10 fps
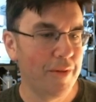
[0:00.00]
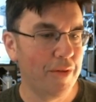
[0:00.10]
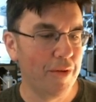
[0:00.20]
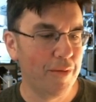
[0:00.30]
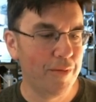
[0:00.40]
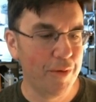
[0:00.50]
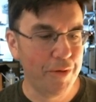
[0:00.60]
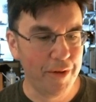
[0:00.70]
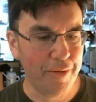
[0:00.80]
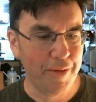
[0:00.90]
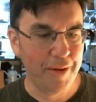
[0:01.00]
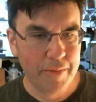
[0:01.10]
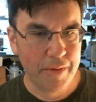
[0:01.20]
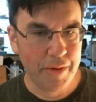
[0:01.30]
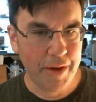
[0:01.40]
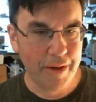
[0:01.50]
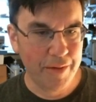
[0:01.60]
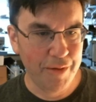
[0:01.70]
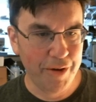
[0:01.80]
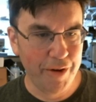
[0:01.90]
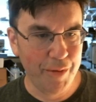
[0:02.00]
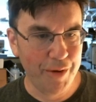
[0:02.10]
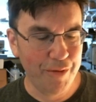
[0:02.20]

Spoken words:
So no sound. So yeah, leave a comment